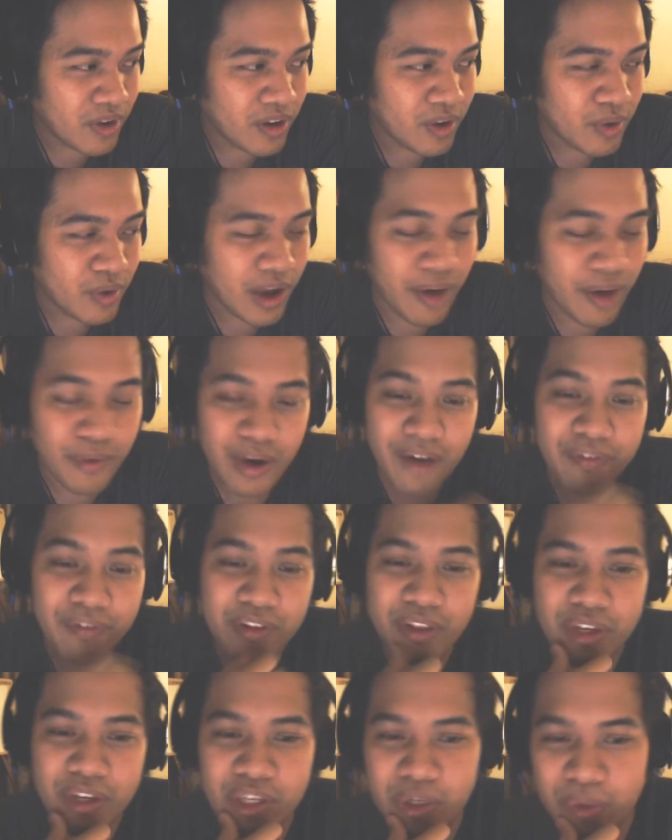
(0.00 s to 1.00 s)
have
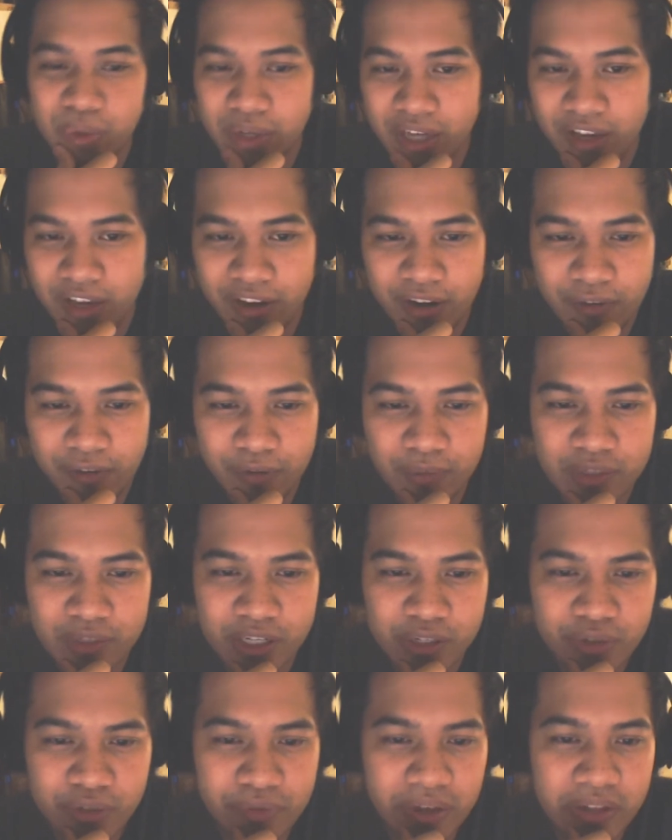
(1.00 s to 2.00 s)
another Q&A here from
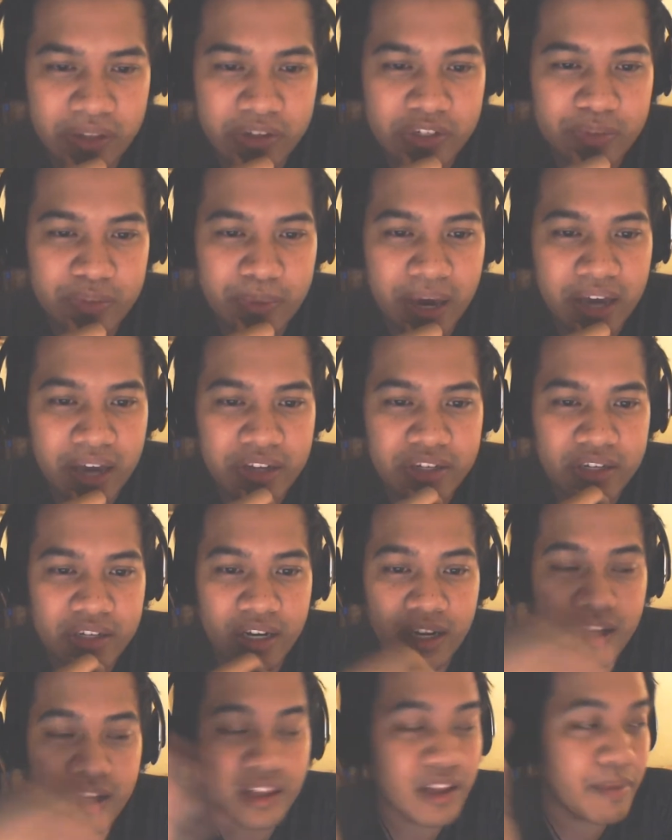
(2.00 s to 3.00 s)
Central Valley Smash.
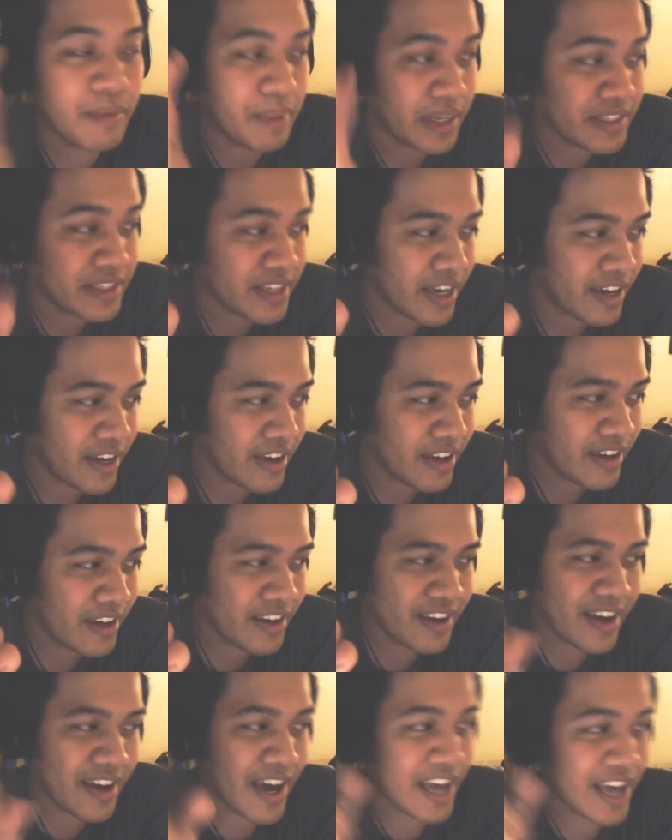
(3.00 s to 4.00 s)
Clemente
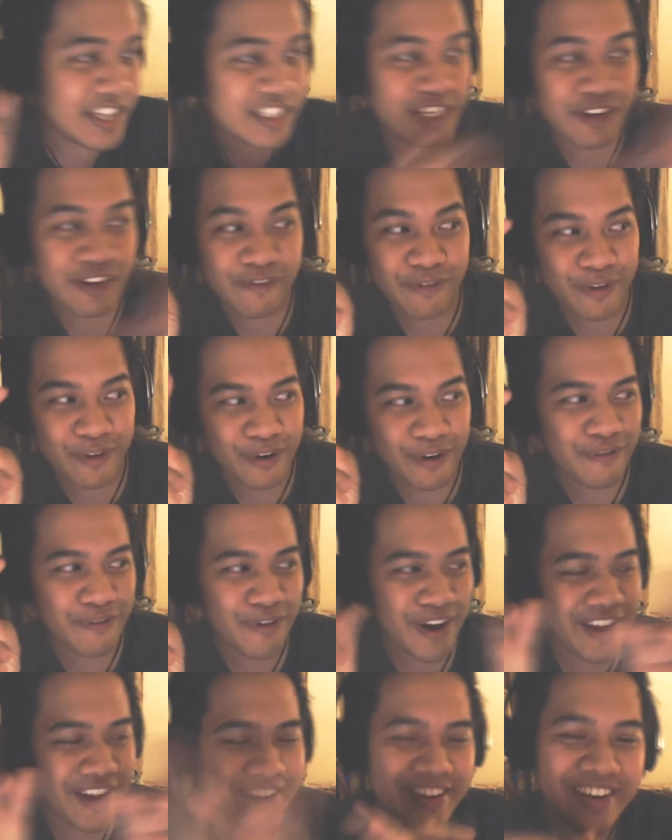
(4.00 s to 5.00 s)
asking for a
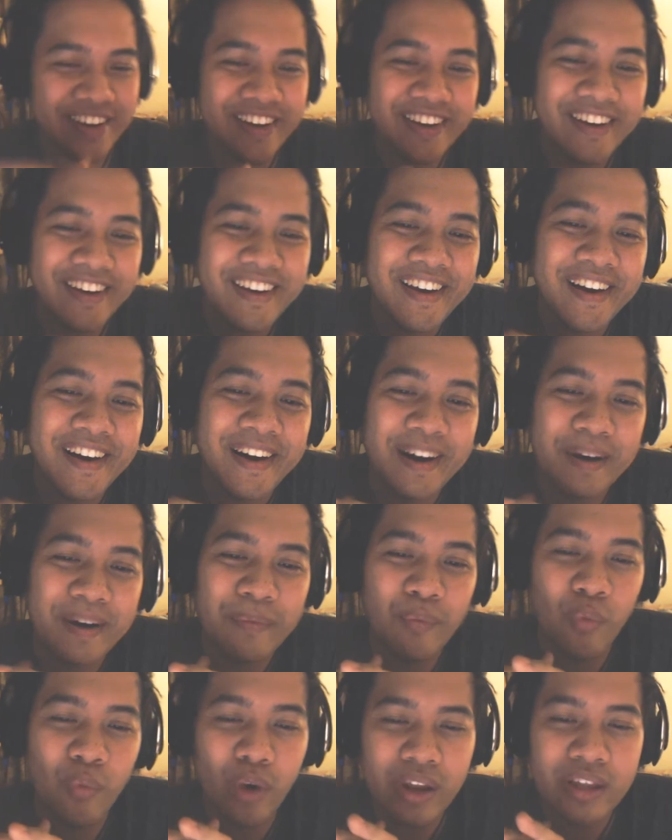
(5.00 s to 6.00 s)
friend.
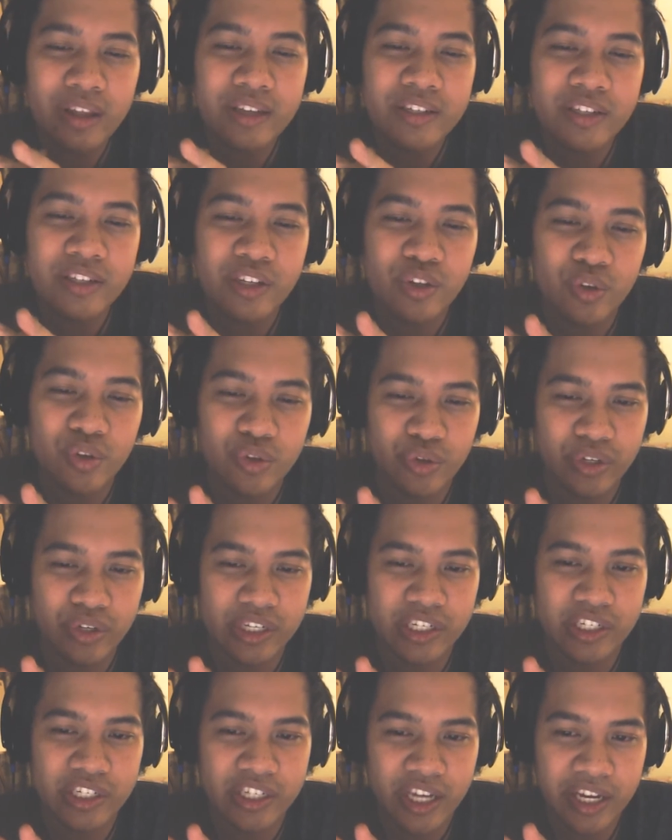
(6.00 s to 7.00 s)
What is the neutral
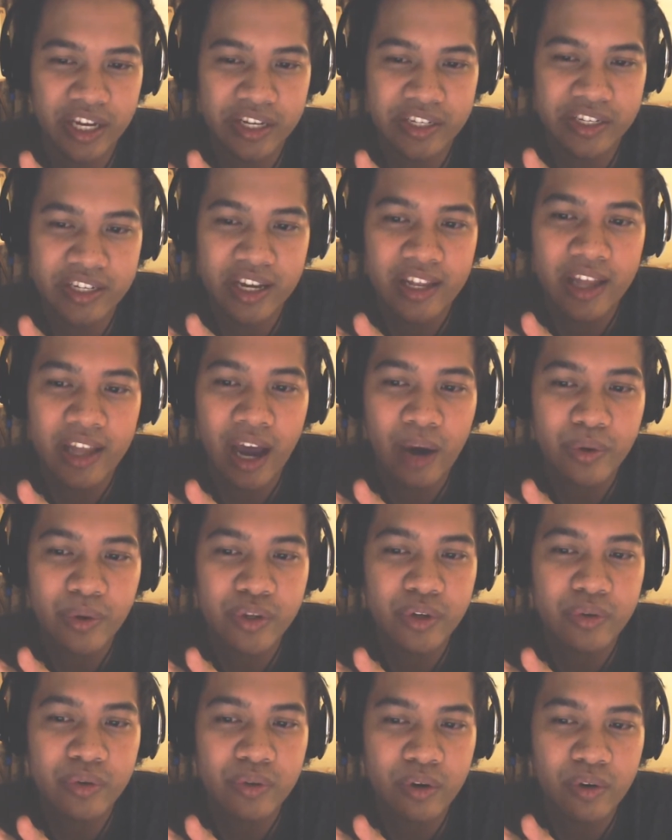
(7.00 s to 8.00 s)
exchange, and how do
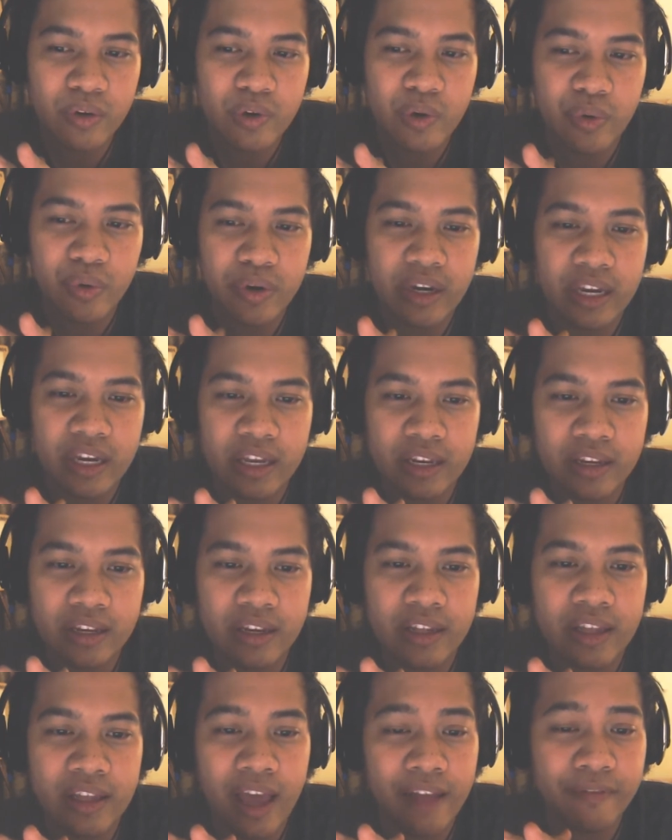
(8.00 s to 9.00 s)
you know you are in
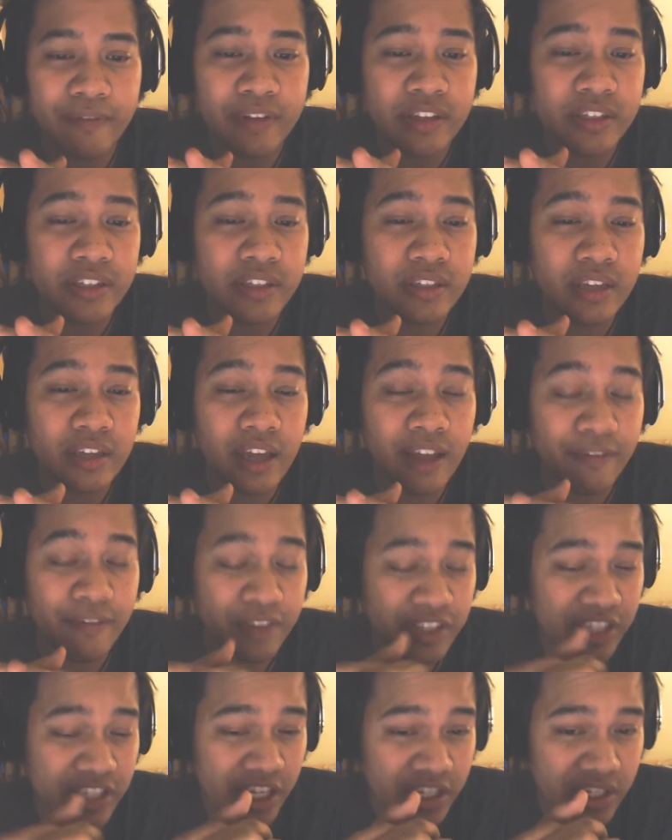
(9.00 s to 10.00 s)
an
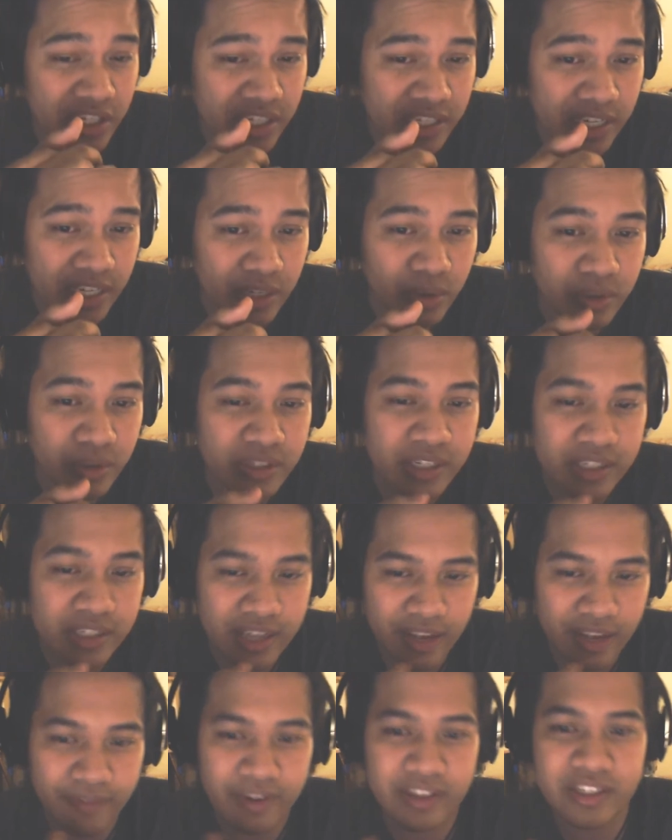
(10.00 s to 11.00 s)
advantageous state or
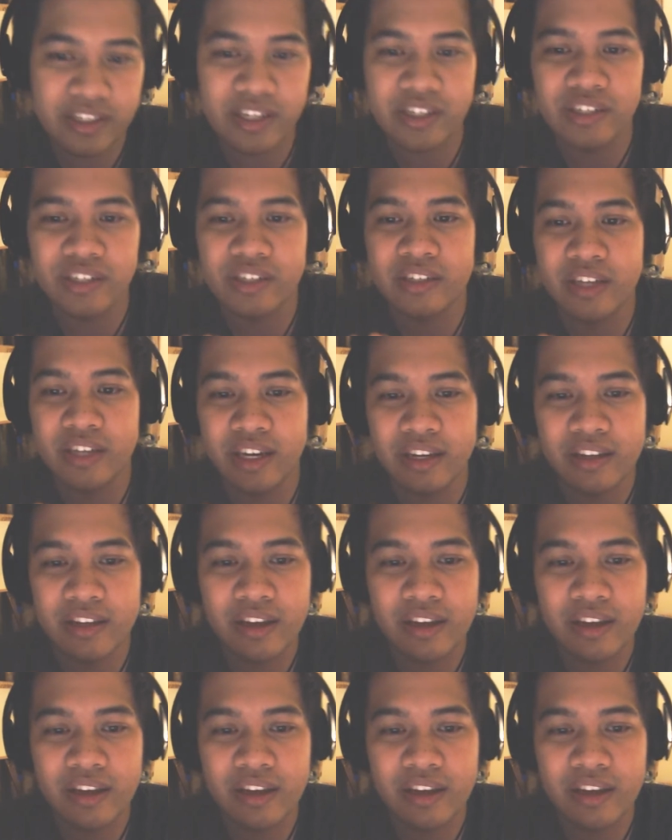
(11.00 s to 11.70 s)
disadvantageous state?